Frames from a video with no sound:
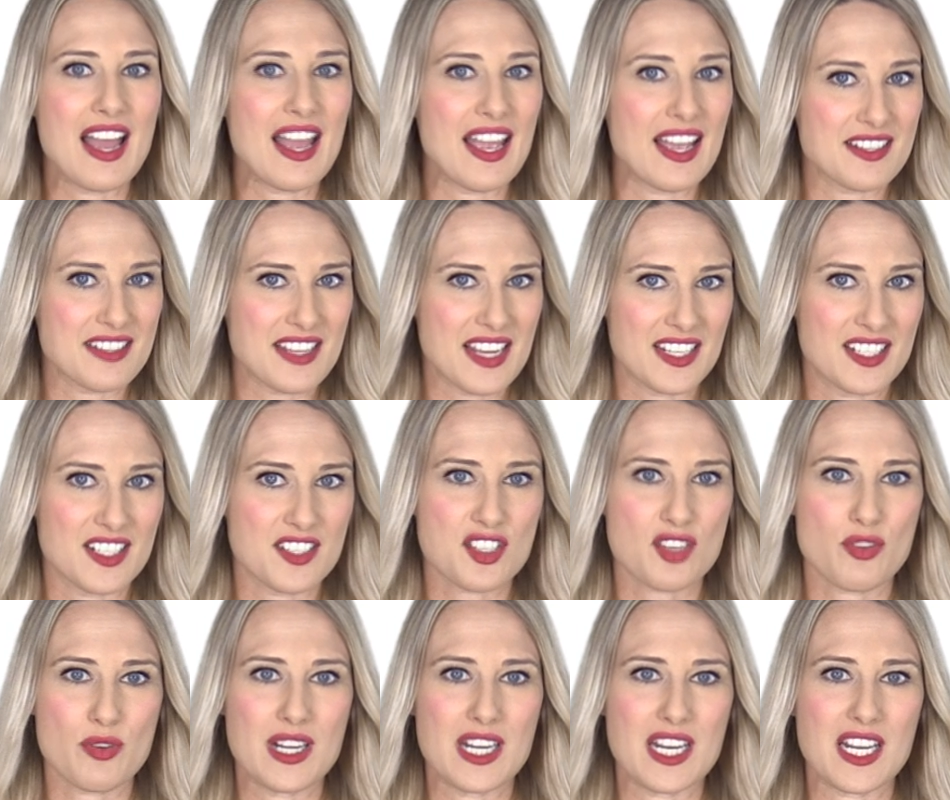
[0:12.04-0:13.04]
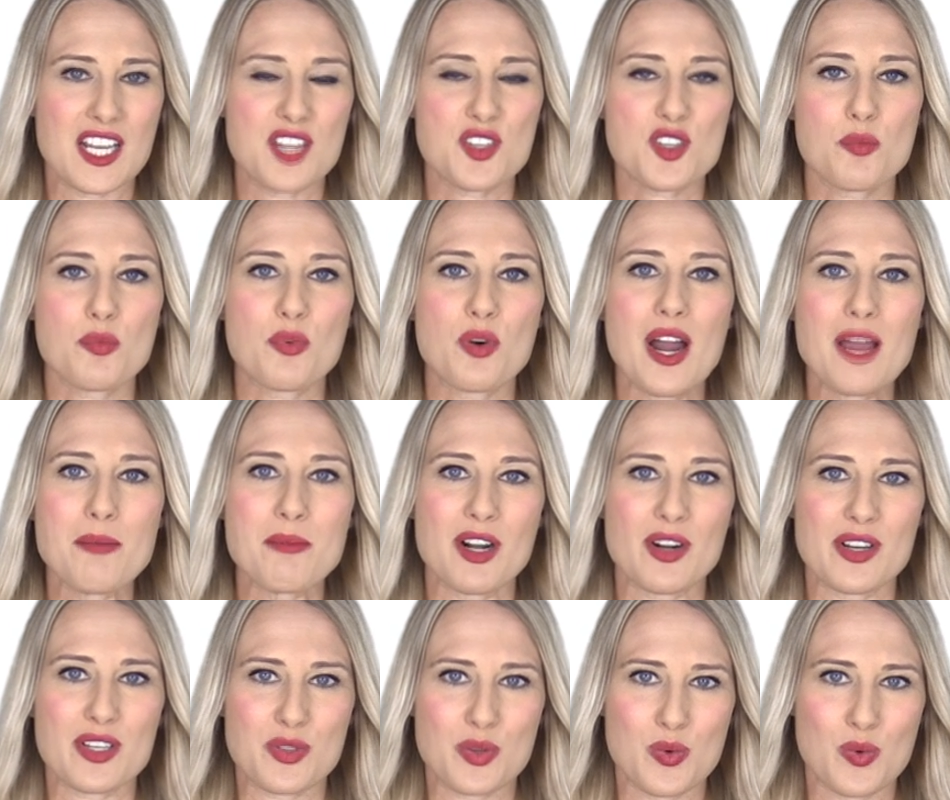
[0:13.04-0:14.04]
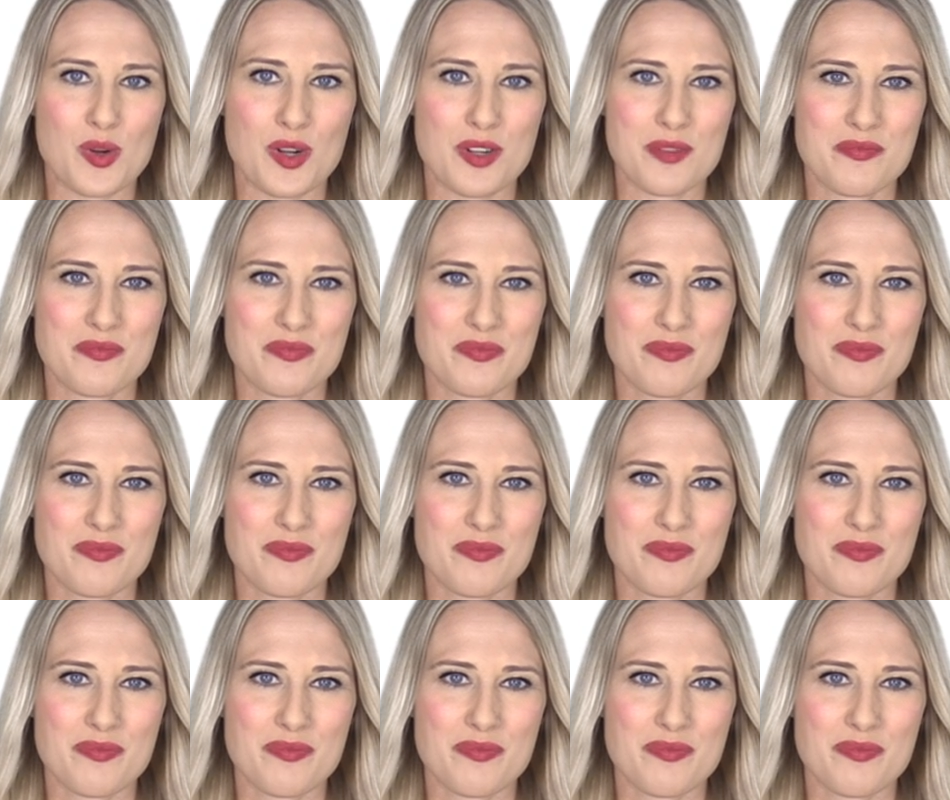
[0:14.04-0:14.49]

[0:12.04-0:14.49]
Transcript: and tenant screening is your primary tool.